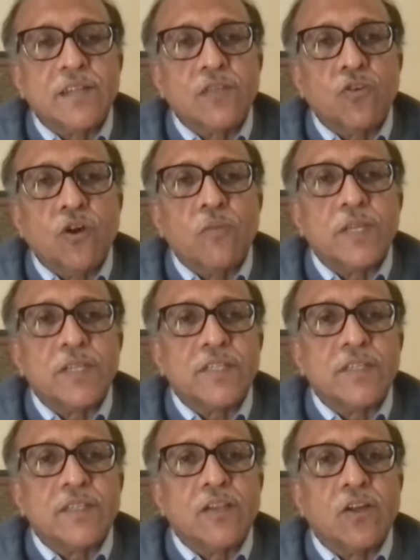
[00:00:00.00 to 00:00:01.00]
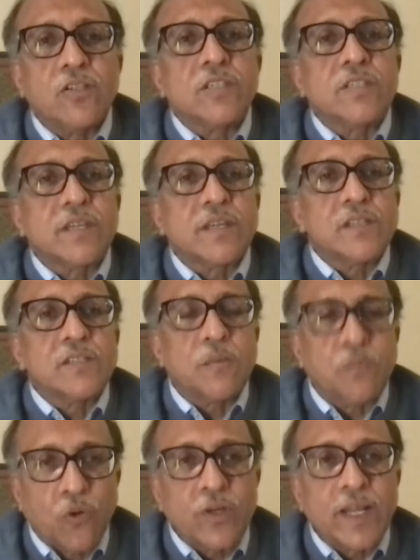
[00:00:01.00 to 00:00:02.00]
cooperation, the logistical
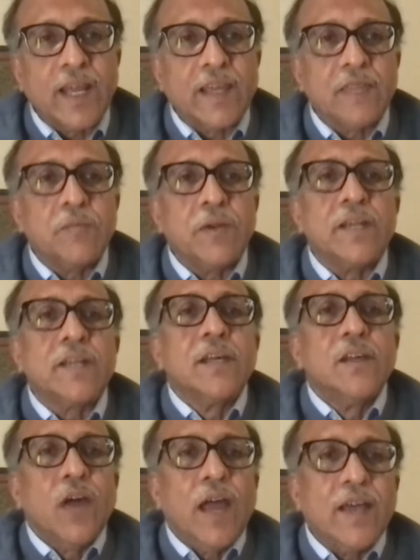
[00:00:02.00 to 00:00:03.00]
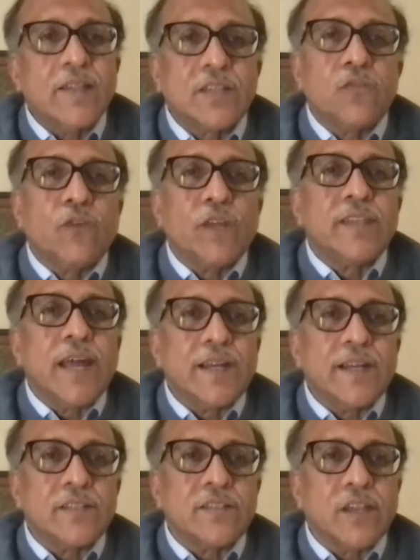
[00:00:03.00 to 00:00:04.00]
support agreement, as and when
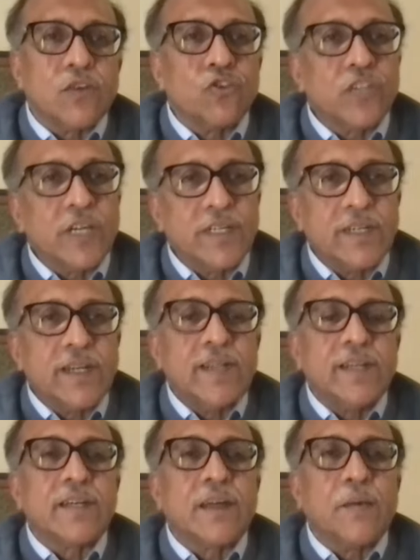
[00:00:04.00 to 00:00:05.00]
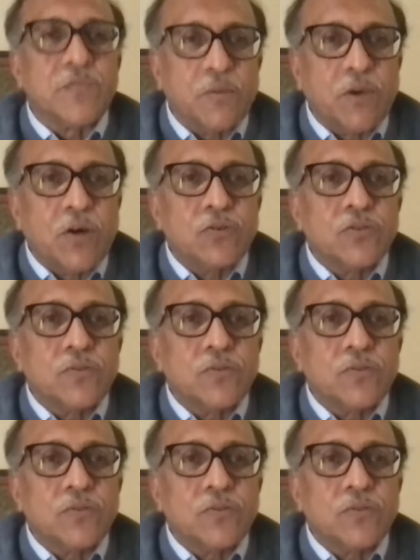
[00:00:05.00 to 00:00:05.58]
that is negotiated and it comes about.